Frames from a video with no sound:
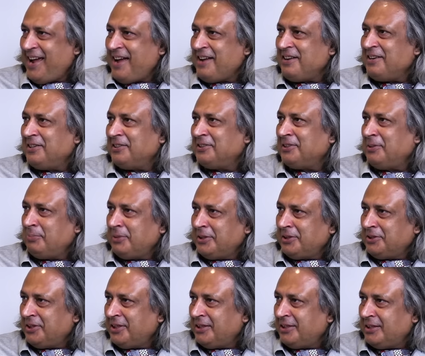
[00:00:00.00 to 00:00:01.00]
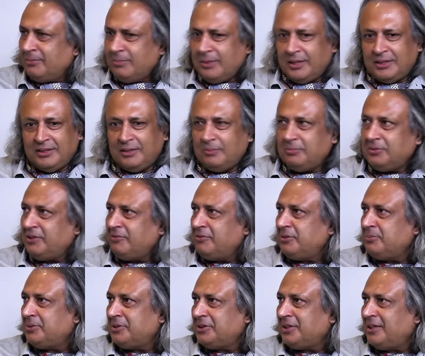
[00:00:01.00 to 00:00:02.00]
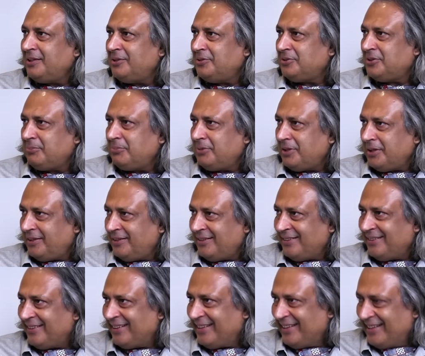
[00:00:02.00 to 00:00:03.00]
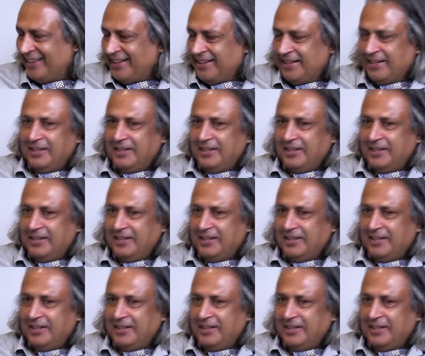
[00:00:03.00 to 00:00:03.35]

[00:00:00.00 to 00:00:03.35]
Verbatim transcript: and has appreciated by some 7% or something. I see.